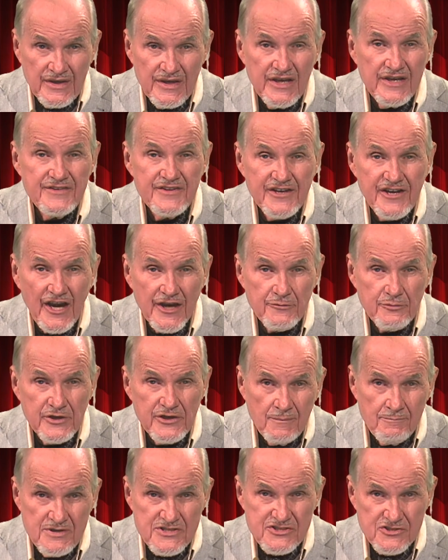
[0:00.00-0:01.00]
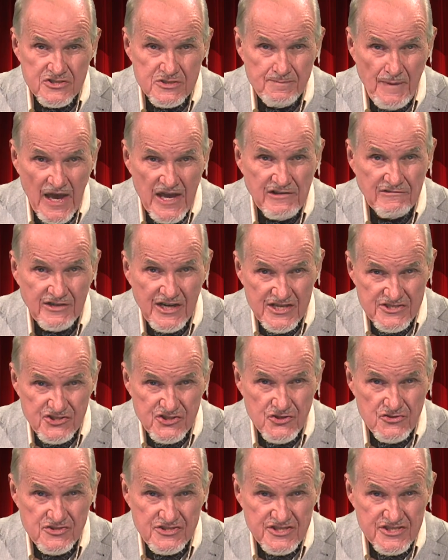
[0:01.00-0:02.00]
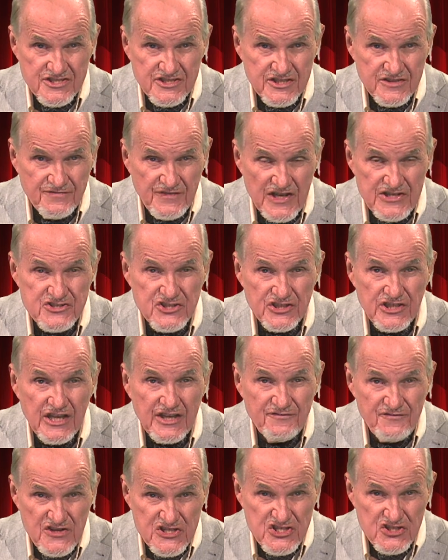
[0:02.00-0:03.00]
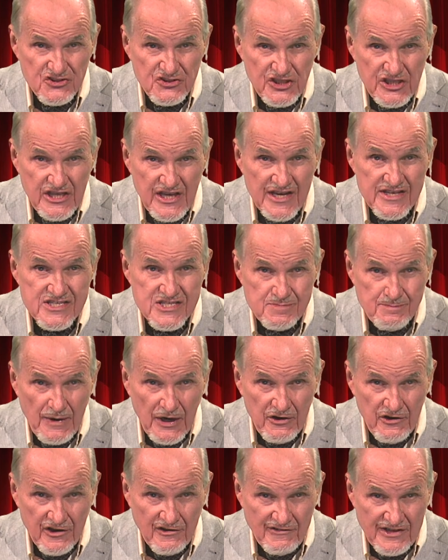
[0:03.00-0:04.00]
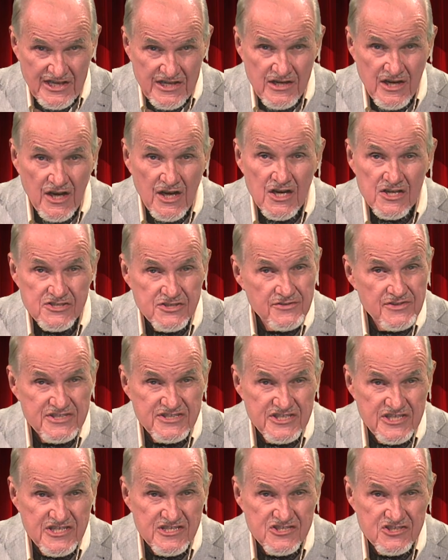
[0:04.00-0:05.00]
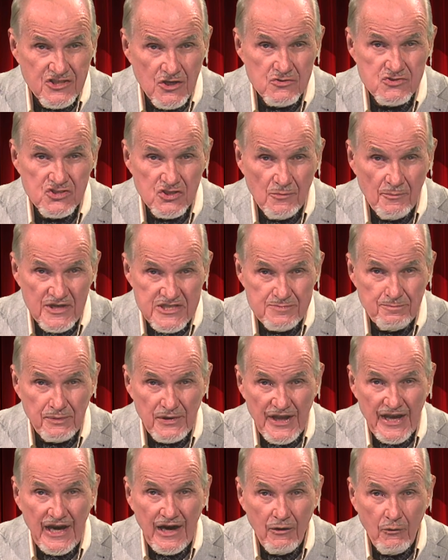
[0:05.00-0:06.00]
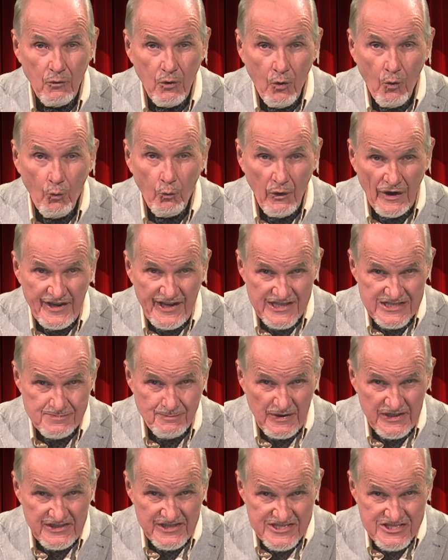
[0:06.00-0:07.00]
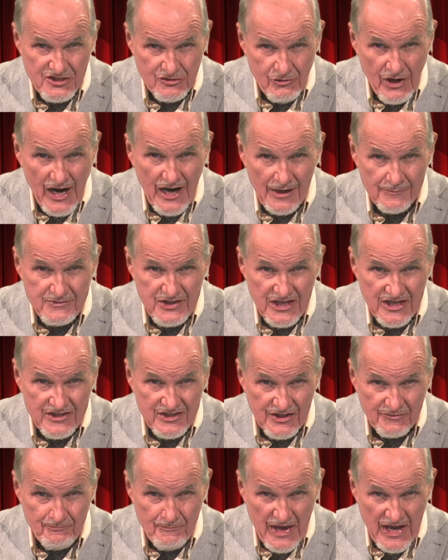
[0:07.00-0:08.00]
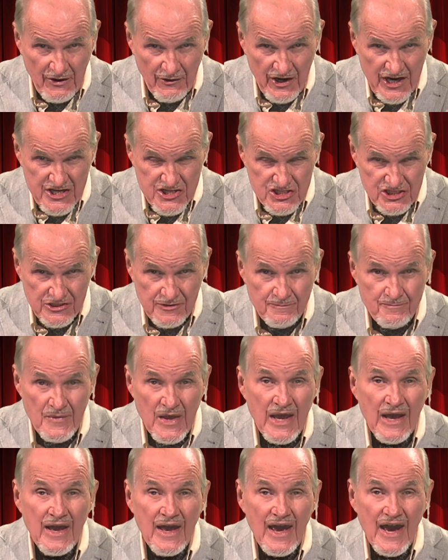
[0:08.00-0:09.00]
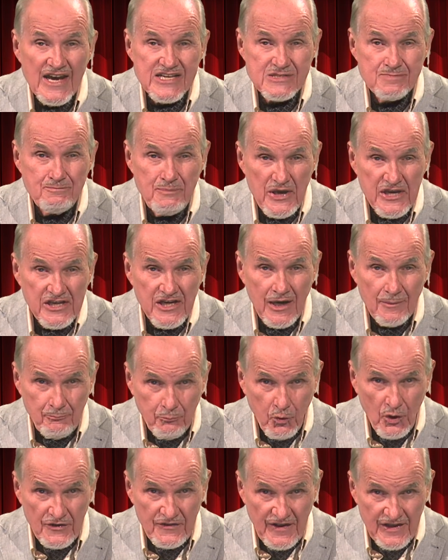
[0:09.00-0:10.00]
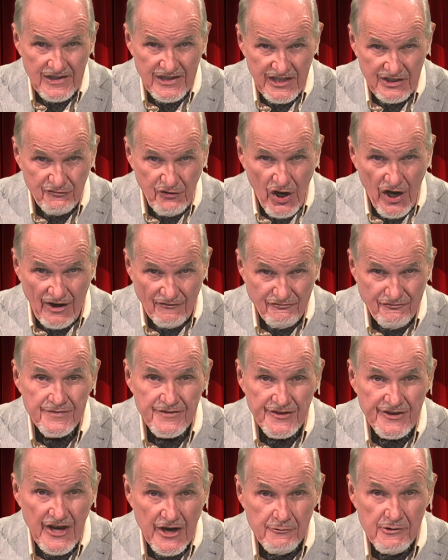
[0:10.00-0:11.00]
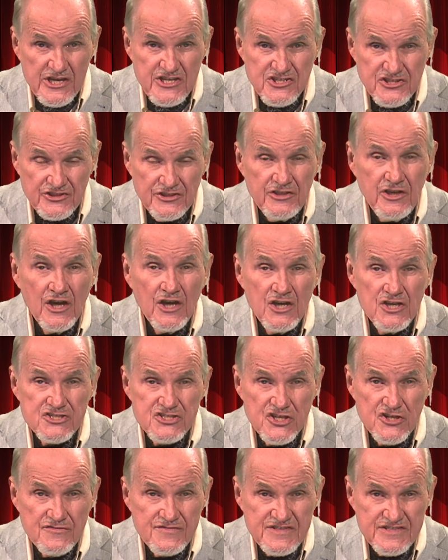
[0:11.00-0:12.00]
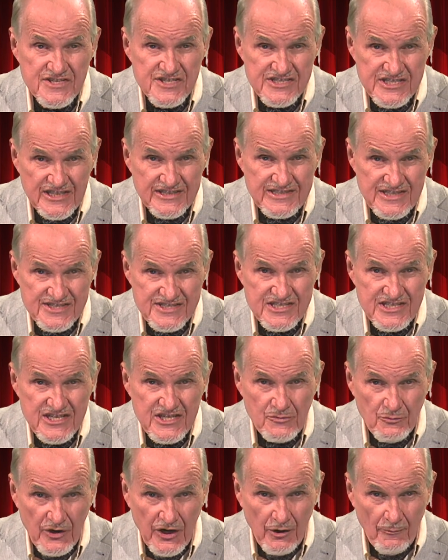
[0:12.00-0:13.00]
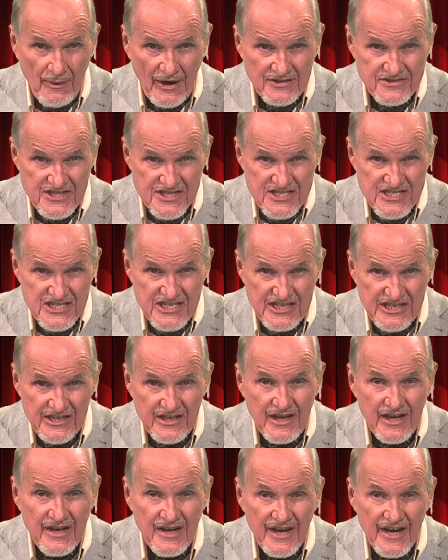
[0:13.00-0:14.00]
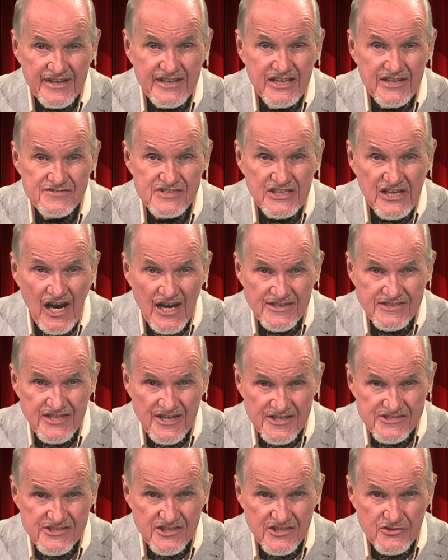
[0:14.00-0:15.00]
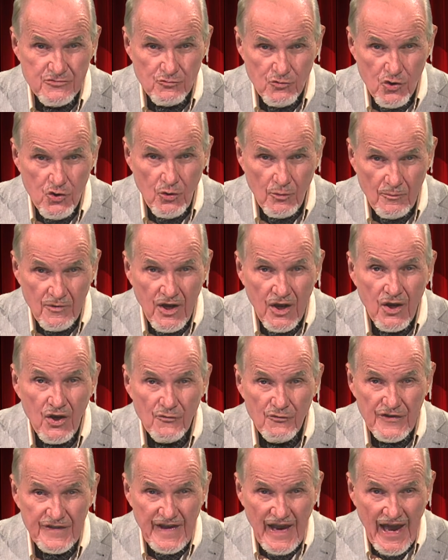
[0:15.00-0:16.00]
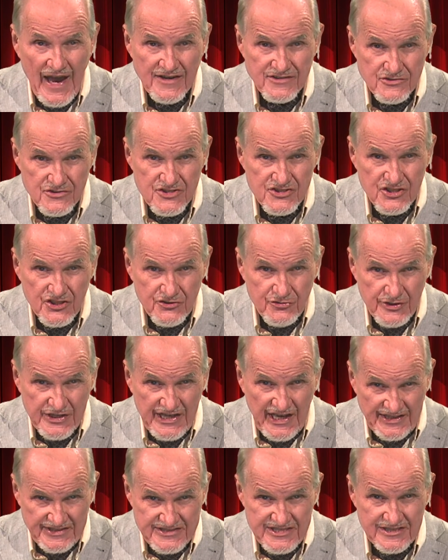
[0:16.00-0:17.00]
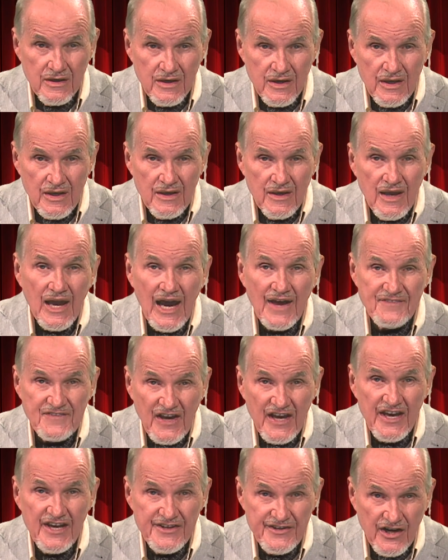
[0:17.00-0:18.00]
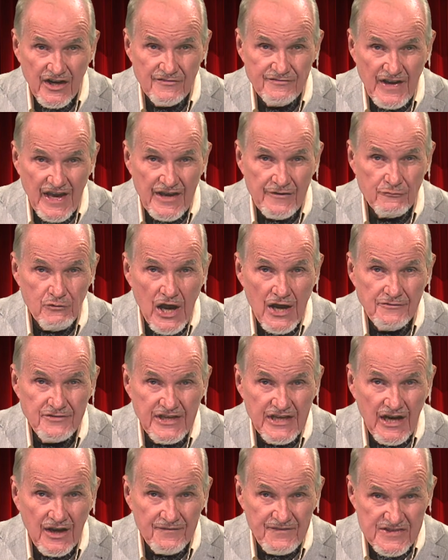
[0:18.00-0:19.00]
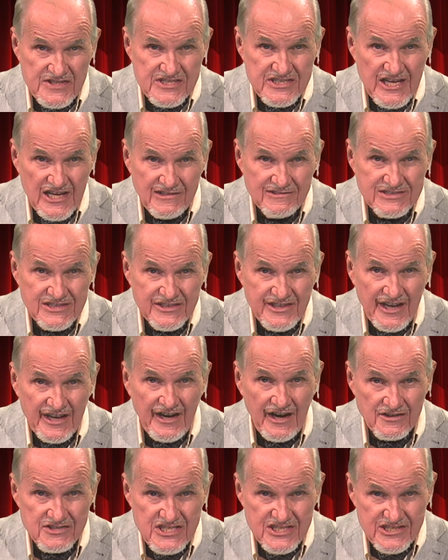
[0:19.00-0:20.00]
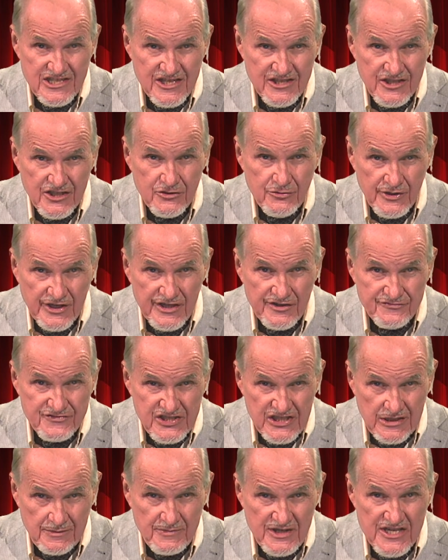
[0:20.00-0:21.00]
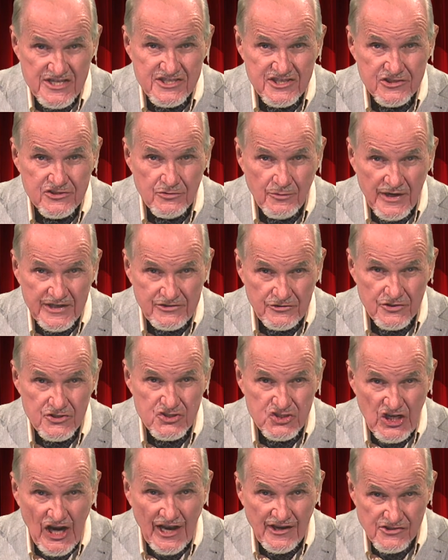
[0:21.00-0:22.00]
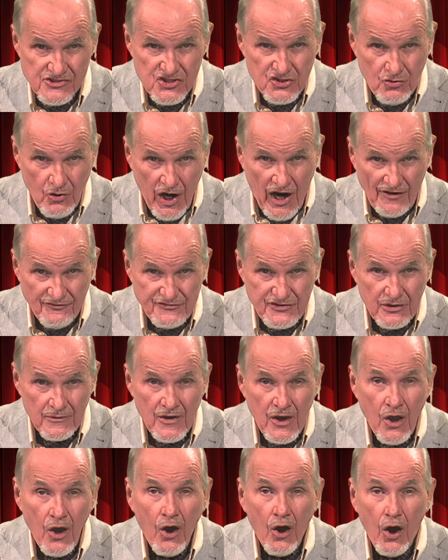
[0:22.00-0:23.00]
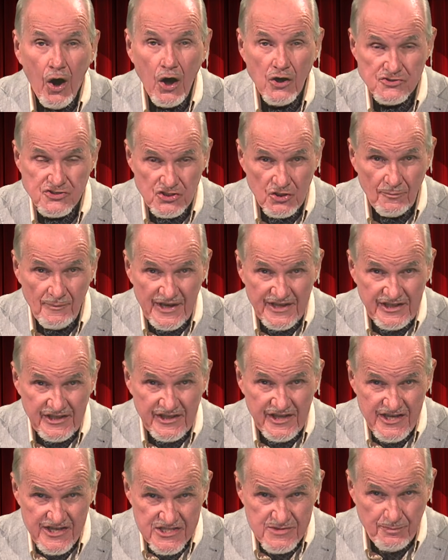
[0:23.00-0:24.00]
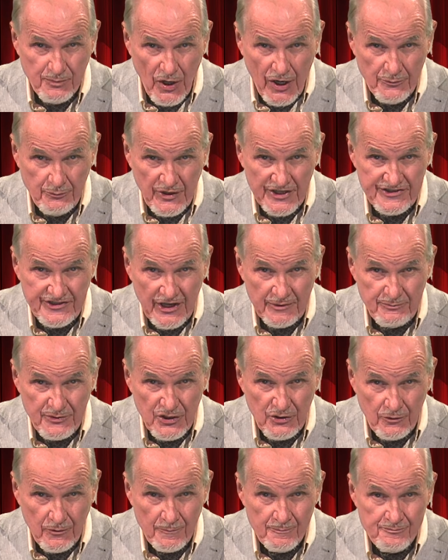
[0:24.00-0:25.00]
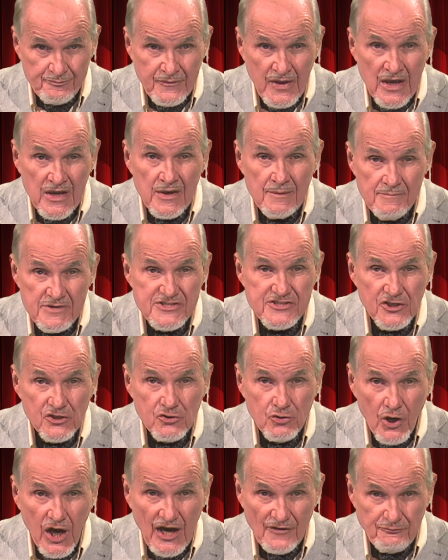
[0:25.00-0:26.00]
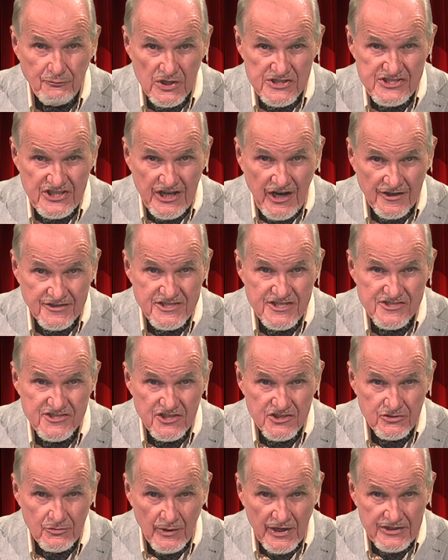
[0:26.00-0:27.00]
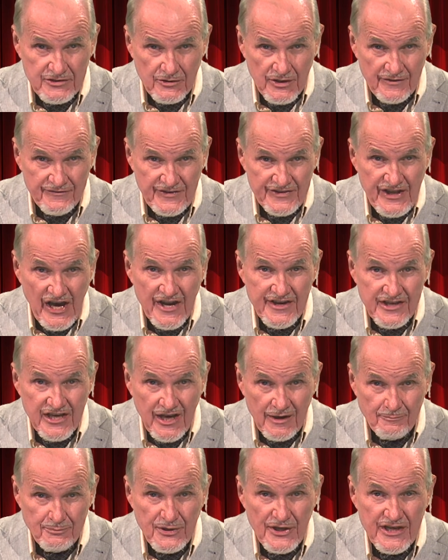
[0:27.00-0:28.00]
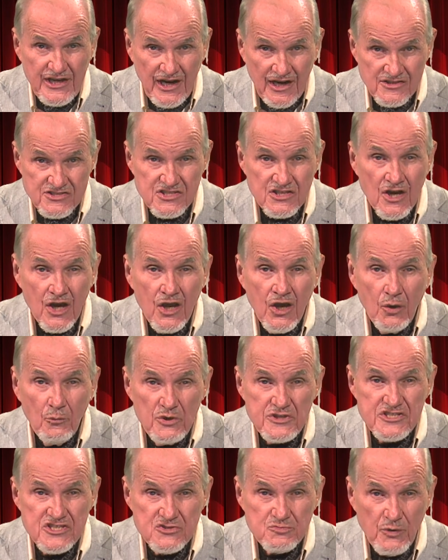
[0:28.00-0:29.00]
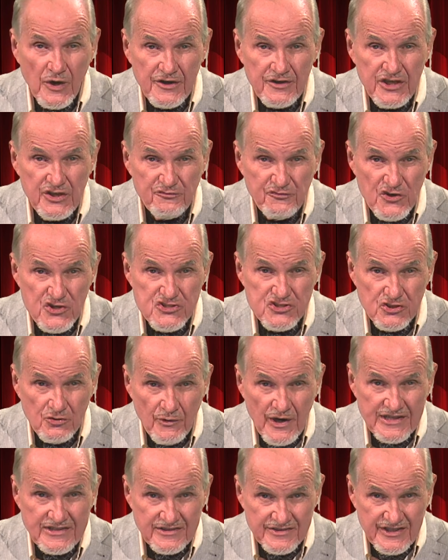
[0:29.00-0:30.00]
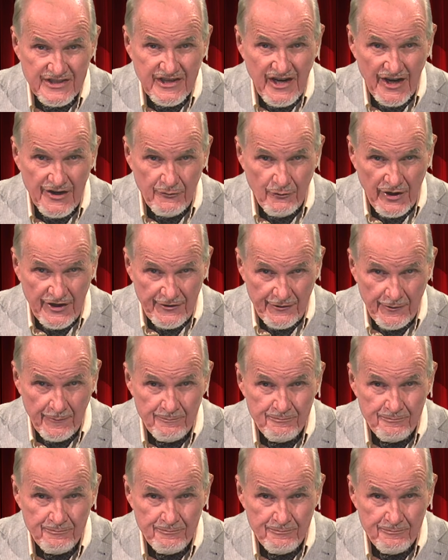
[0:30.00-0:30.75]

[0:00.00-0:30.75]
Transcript: In the Kite Runner, Mr. Spangler has used this convention efficiently and sparingly, so the scenes don't so much play out what has been described in the narration as pick up where they leave off. The narration serves to set the scene we are about to see and gives context and room for the actors to create. At the head of and rounding out this talented and outstanding creative team is the director Giles Croft, also making his Broadway debut. Mr. Croft was the artistic director of the Nottingham Playhouse, which is where he first directed The Kite Runner.